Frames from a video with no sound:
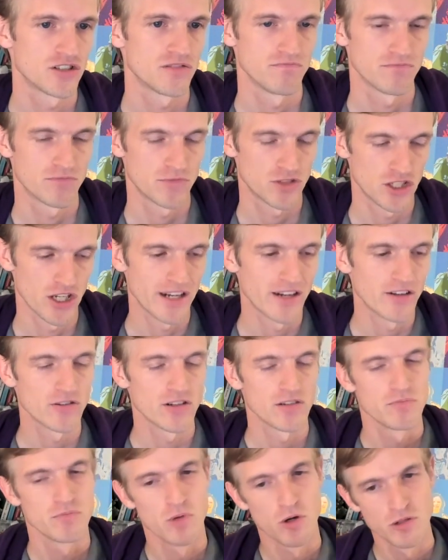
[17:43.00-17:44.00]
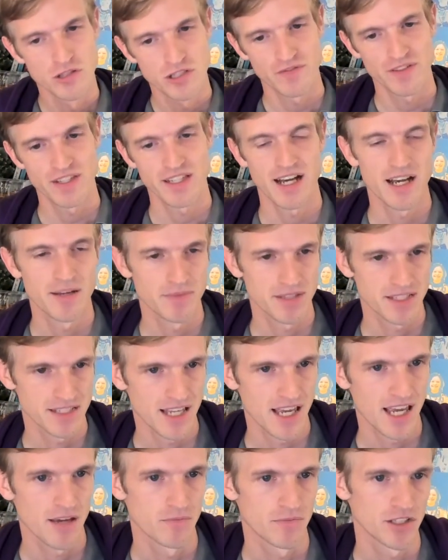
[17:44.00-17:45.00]
general most of the time the
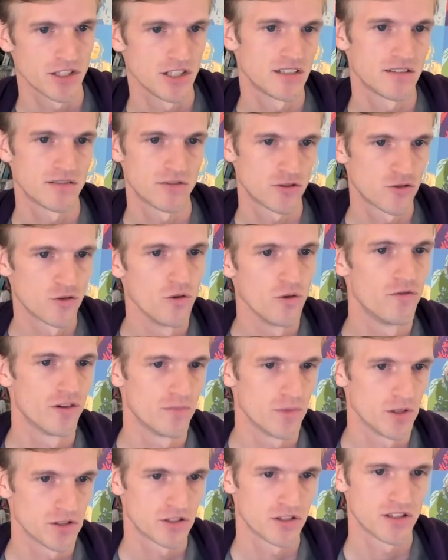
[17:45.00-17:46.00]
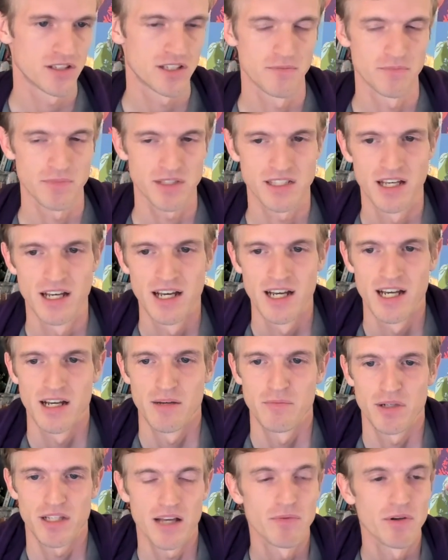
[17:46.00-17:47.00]
same, which is true for most systems.
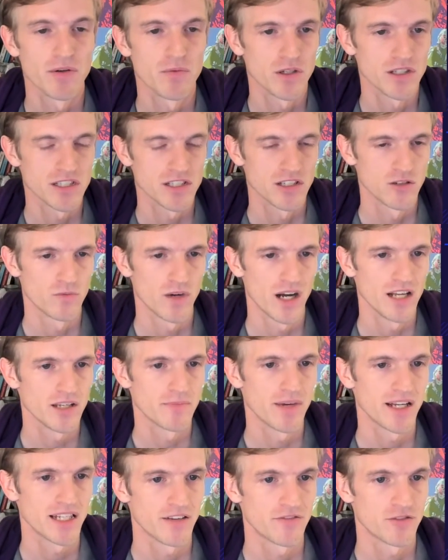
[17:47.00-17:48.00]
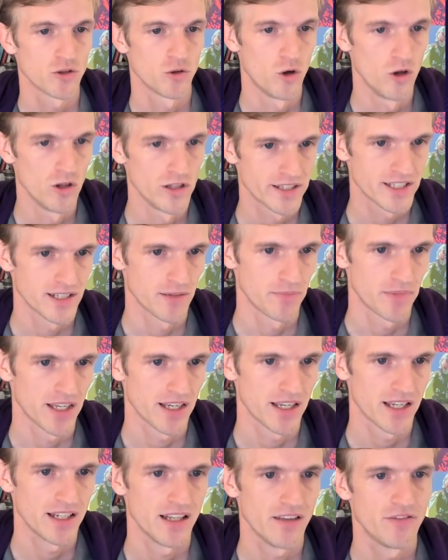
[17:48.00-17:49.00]
But every once in a while, you might have to hold
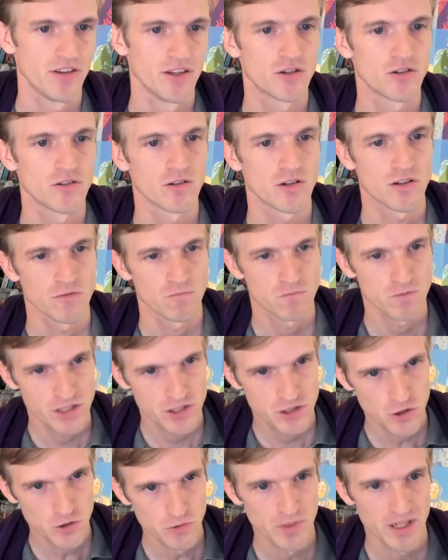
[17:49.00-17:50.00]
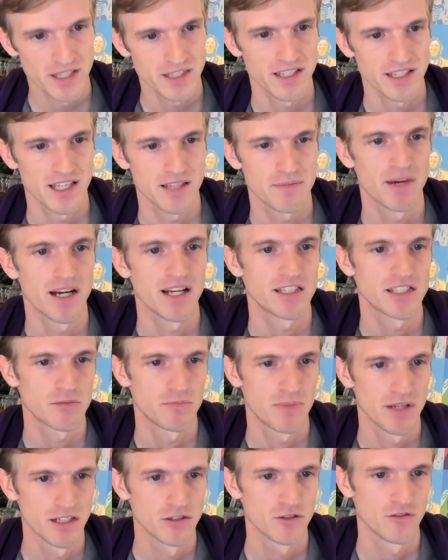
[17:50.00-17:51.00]
something. And if you resume it, it might
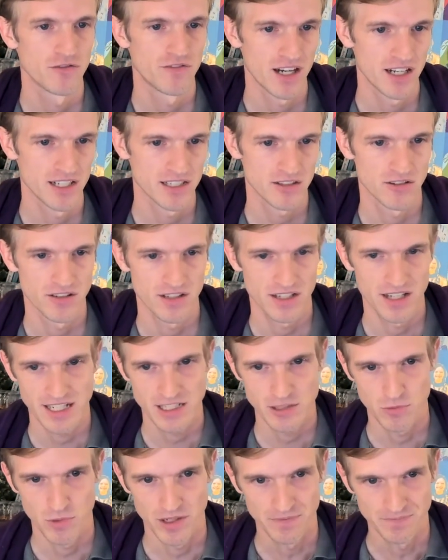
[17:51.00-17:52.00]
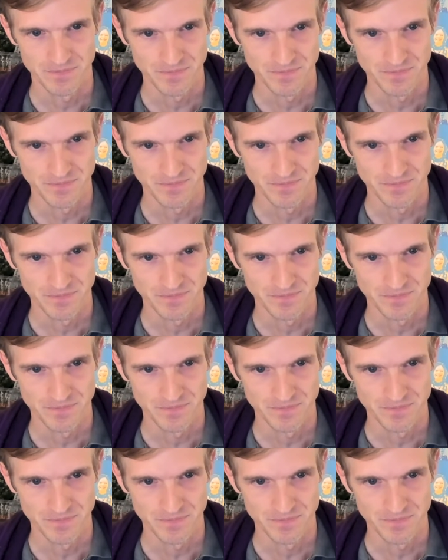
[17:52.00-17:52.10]
spill too fast to the next one.